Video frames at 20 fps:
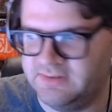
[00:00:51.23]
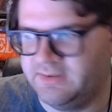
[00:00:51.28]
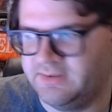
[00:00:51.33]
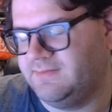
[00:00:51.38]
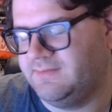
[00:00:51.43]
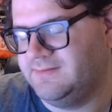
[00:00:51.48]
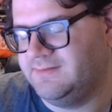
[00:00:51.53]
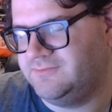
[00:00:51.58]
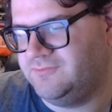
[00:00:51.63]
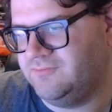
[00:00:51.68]

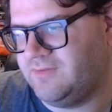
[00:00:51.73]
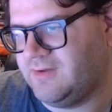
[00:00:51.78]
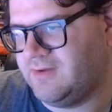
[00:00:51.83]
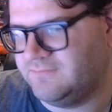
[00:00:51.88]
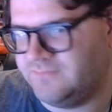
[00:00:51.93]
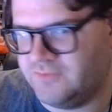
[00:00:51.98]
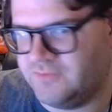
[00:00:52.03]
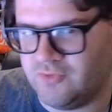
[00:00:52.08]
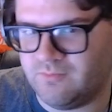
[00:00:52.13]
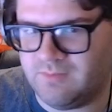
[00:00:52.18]
unless you
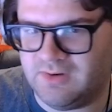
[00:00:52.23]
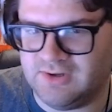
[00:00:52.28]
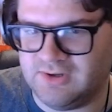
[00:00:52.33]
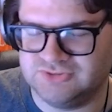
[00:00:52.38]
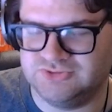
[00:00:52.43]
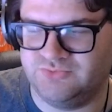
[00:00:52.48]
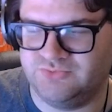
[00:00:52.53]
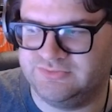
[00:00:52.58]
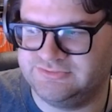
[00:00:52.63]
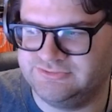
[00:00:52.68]
count the homage
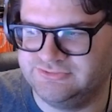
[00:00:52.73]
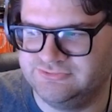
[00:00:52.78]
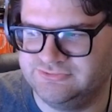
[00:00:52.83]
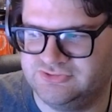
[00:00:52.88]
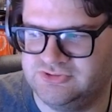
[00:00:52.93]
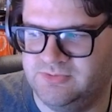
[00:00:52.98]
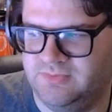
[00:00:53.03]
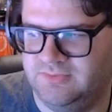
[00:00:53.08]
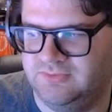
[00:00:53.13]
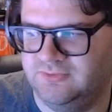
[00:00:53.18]
and What's New
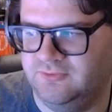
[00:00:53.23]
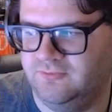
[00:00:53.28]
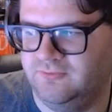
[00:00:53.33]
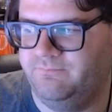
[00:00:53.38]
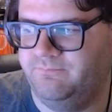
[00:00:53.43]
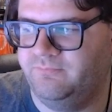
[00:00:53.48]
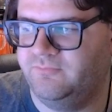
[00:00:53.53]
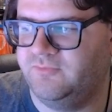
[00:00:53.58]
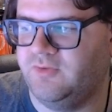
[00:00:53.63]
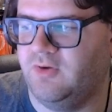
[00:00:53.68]
Scooby Doo.
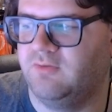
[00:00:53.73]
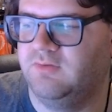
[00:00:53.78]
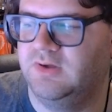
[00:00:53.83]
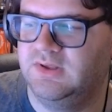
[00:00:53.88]
So